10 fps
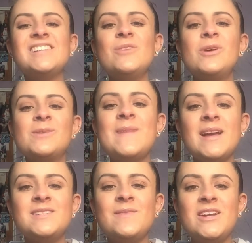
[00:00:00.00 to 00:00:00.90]
and welcome
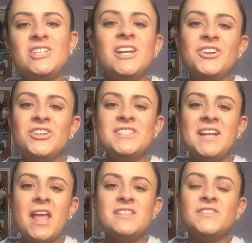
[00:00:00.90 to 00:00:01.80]
back to my channel.
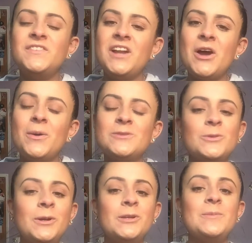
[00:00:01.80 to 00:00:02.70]
Today's video is
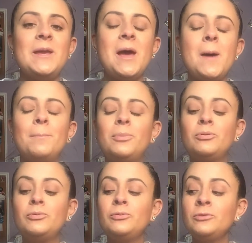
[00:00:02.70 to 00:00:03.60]
going to be a
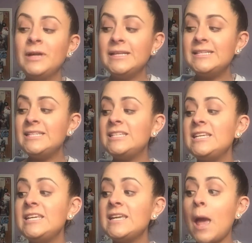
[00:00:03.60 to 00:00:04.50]

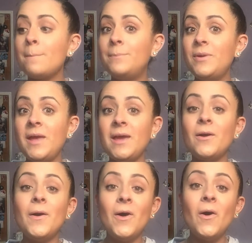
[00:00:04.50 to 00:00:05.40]
pretty big
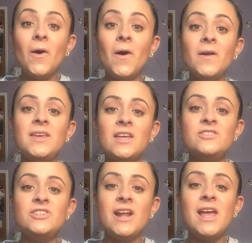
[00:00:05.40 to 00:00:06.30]
haul.
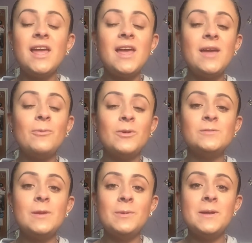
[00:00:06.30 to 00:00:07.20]
Yesterday
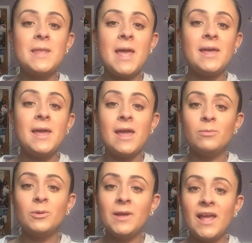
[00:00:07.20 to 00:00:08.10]
was my birthday,
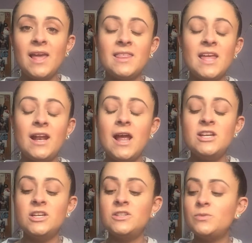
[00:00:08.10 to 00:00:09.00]
April 8th, and I
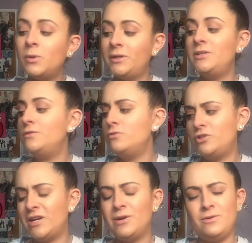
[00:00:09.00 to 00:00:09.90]
just wanted to
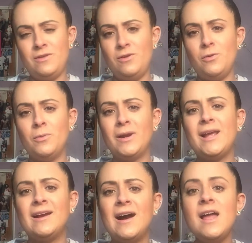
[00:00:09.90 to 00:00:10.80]
share with you what
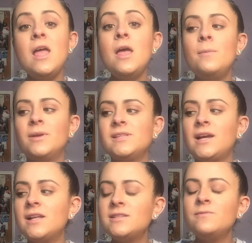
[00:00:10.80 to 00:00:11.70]
I got because I
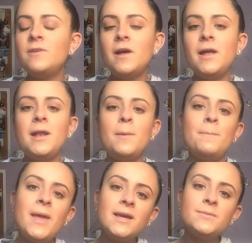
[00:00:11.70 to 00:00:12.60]
got some fun
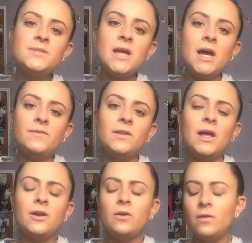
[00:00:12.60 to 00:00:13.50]
makeup stuff, a
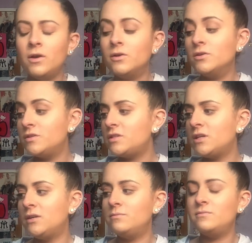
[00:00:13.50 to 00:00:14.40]
lot of clothes,
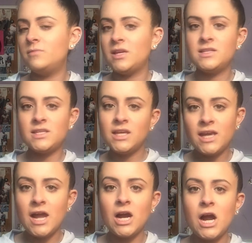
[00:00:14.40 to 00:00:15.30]
some like
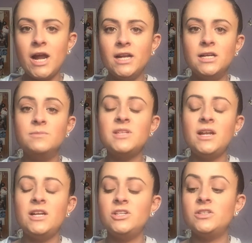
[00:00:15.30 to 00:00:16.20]
skincare items,
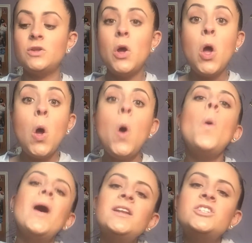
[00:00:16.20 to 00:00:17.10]
and I just
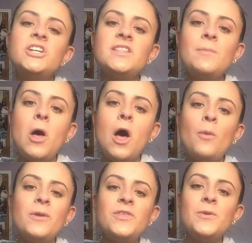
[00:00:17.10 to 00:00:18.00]
wanted to share them
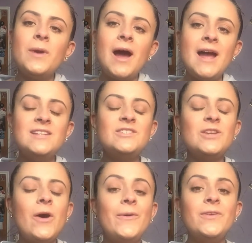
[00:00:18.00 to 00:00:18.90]
all with you guys.
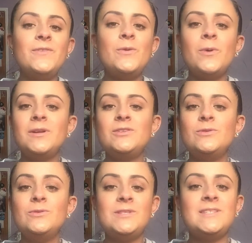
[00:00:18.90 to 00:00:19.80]
So if you want
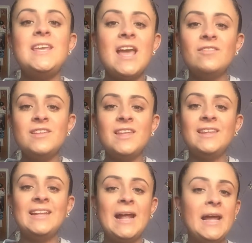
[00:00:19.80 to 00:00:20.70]
to see everything
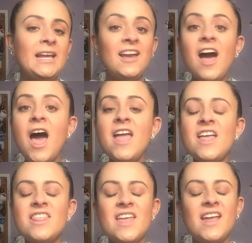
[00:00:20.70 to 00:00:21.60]
that I
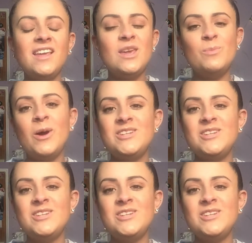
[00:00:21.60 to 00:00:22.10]
got, then keep